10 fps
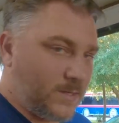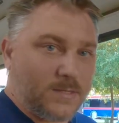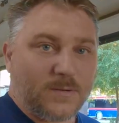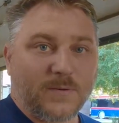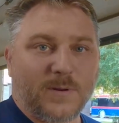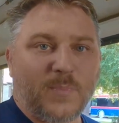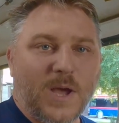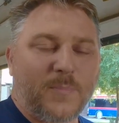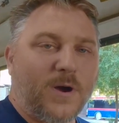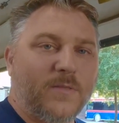So we're going to
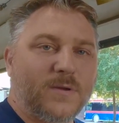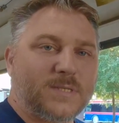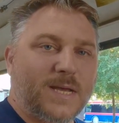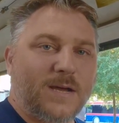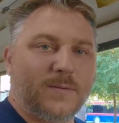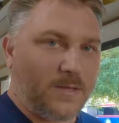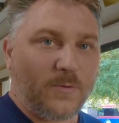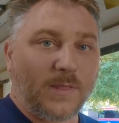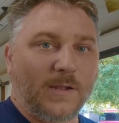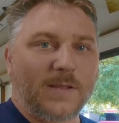pop all those out with a
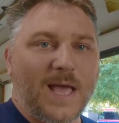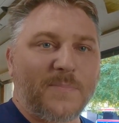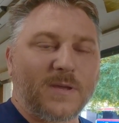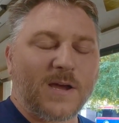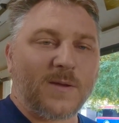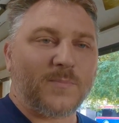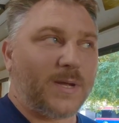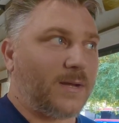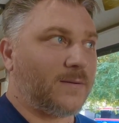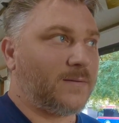little lapping
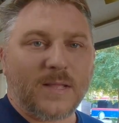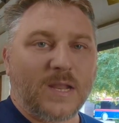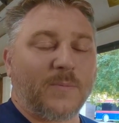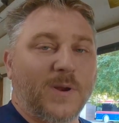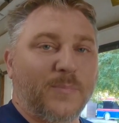compound, and then I'm going to